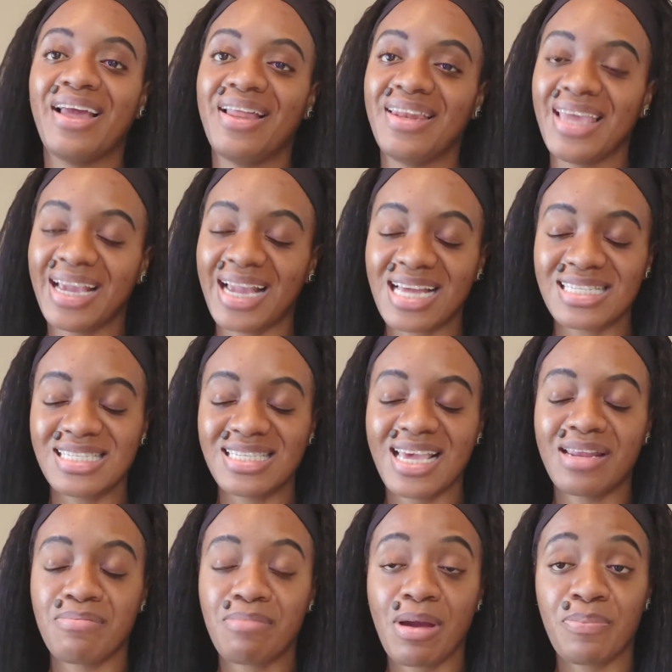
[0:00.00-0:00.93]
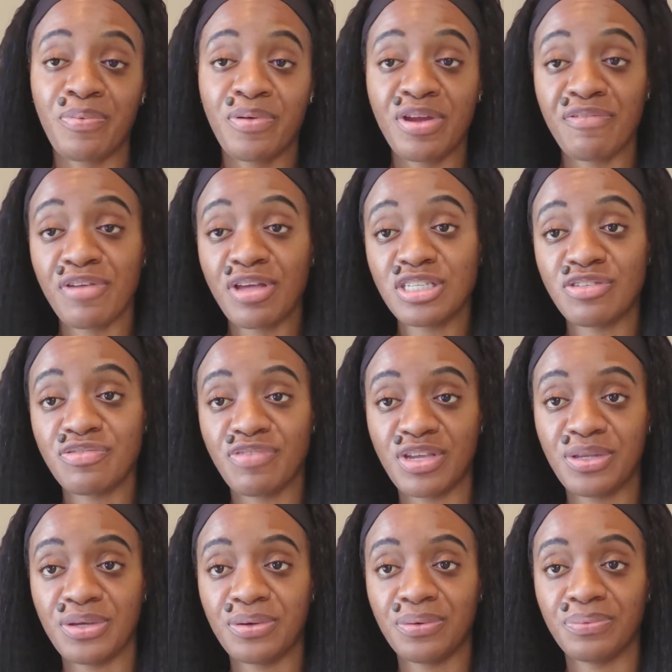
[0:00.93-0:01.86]
Like I said in my previous
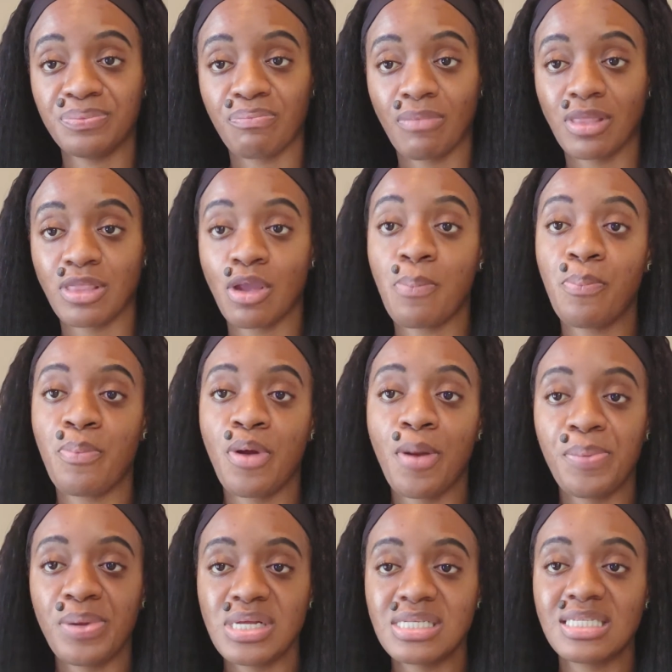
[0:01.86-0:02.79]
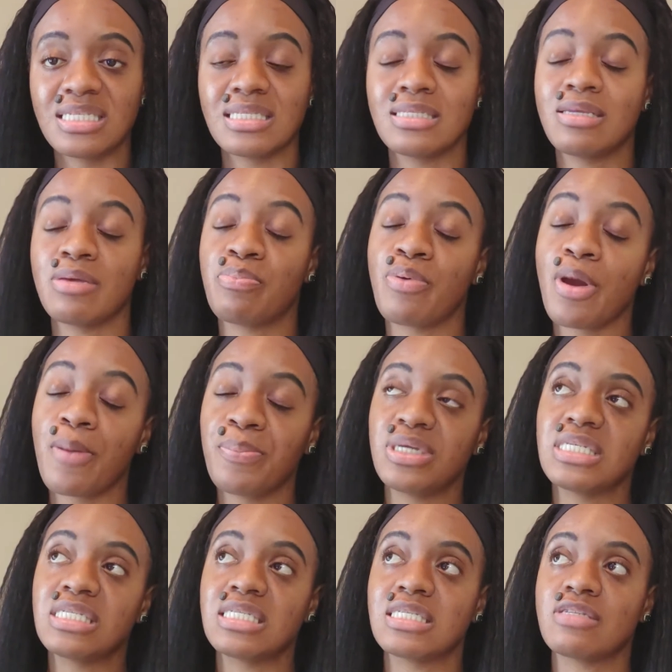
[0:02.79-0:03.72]
video, the
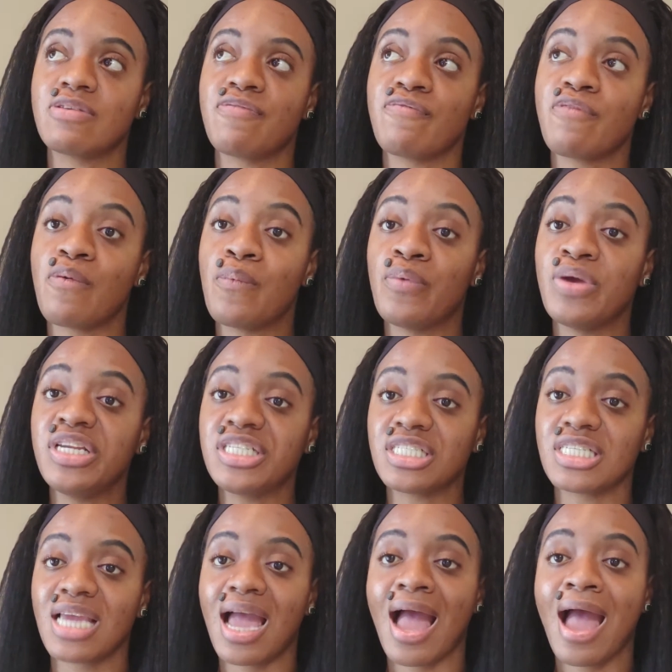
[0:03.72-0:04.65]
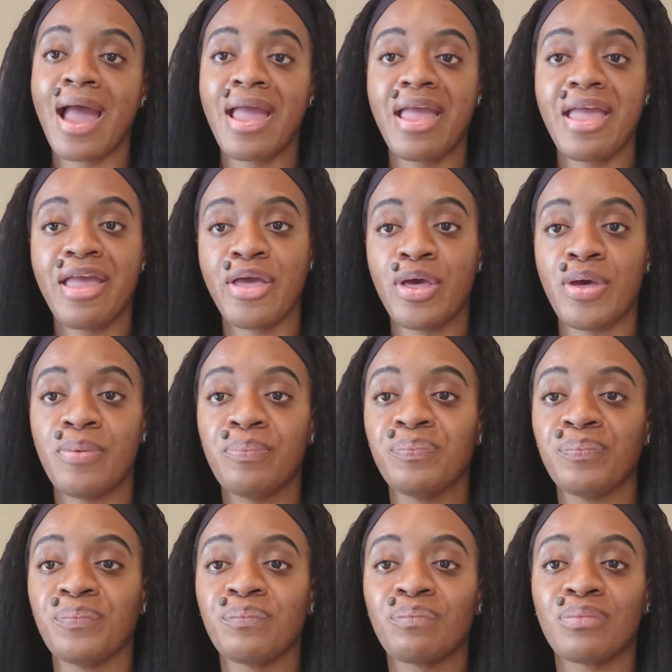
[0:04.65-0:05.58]
purpose for which I
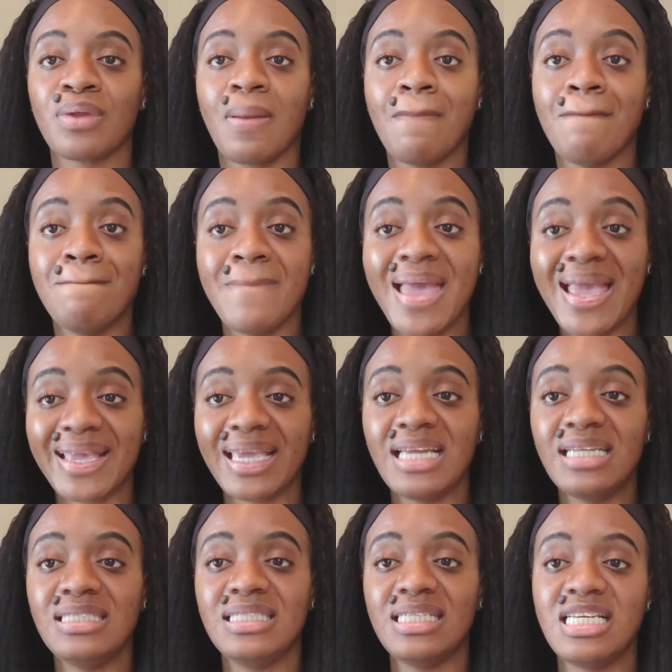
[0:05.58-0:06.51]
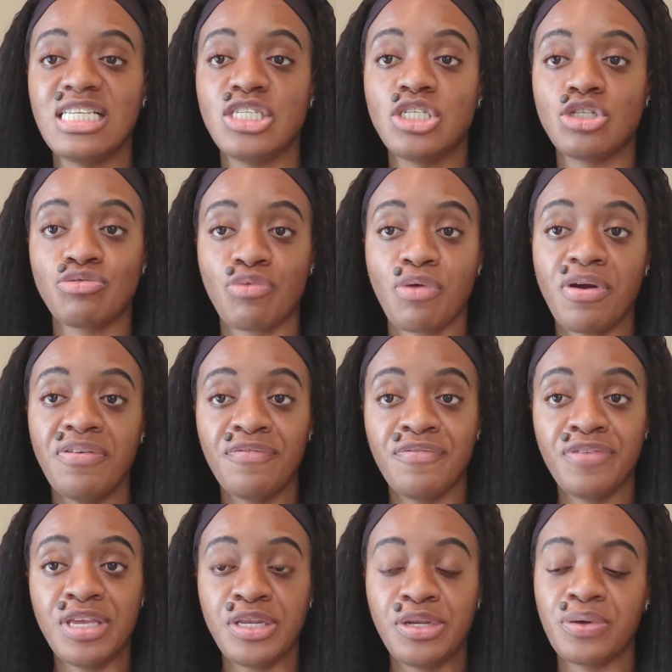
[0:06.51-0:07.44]
am making these
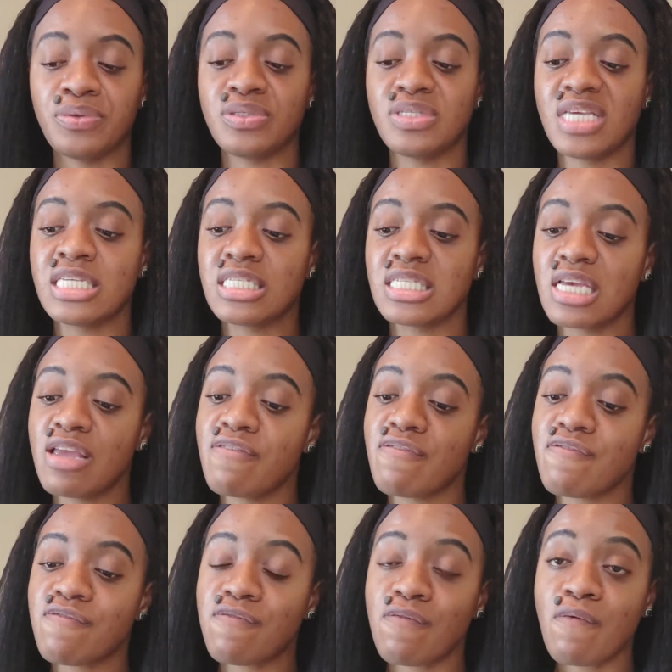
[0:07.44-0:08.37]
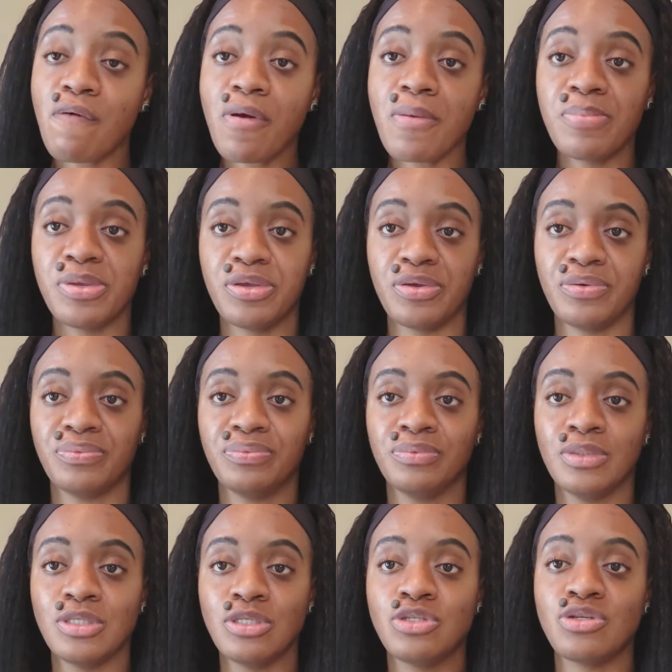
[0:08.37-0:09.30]
short videos is to inform you
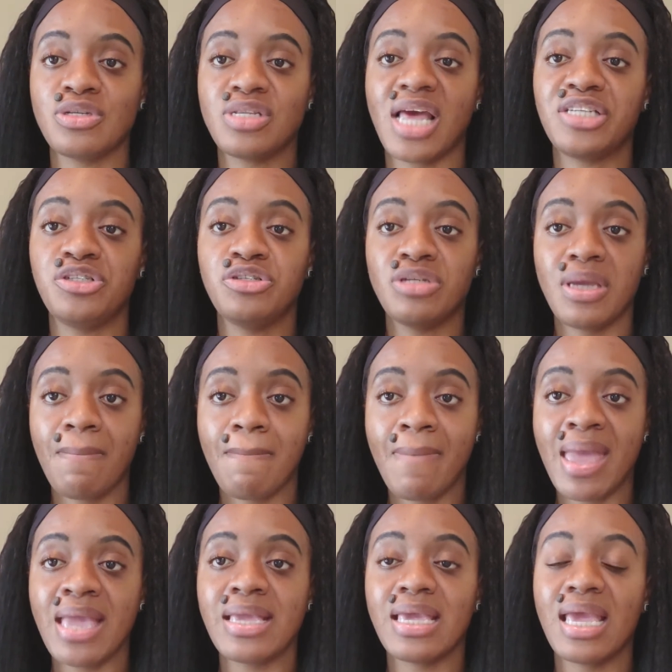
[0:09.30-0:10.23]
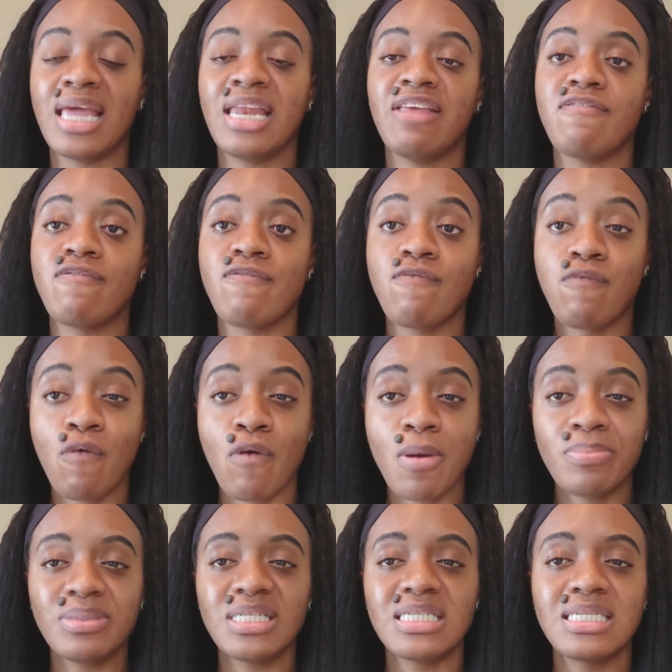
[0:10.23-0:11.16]
so that you can make an
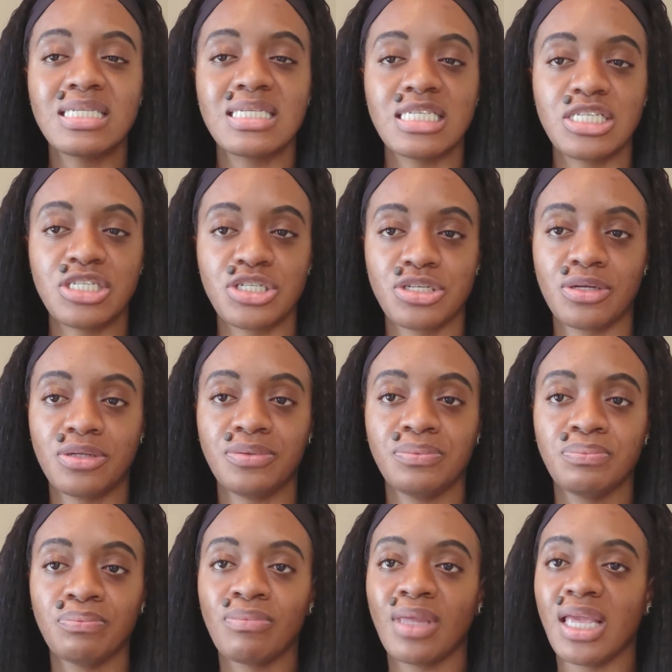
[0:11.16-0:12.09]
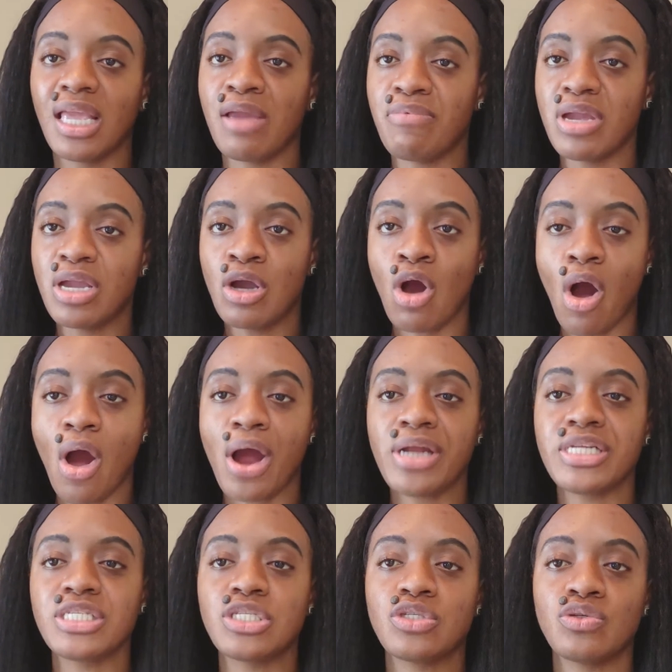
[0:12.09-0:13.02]
informed decision in
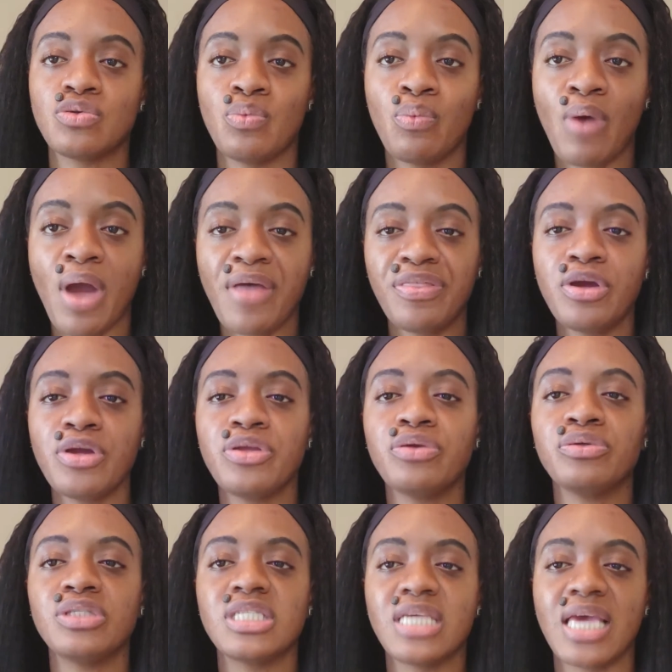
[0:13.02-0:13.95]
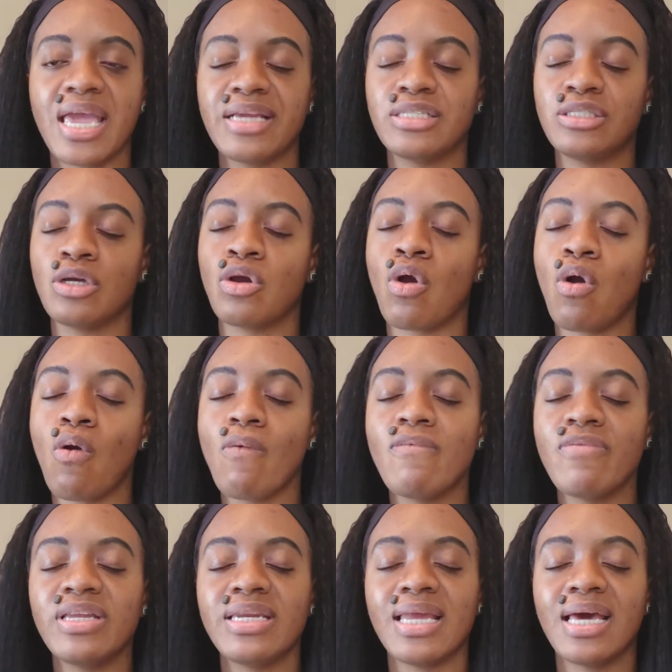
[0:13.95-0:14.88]
regards to whether you take the
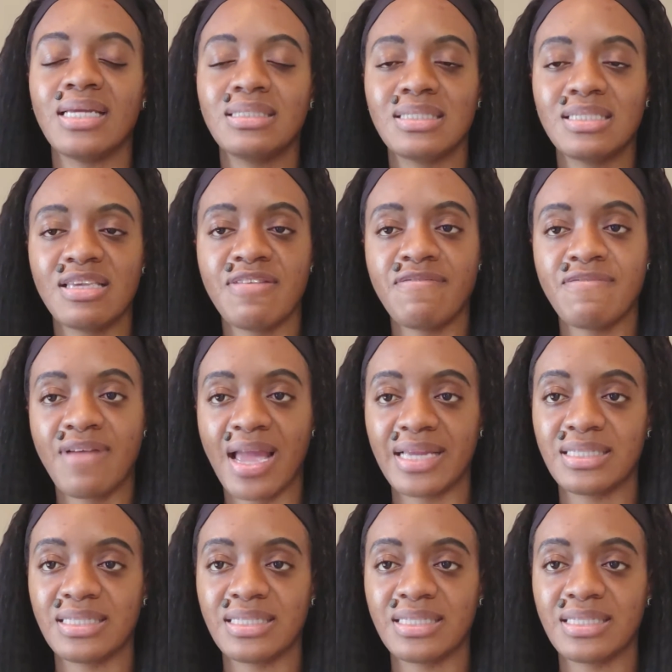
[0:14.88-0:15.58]
COVID-19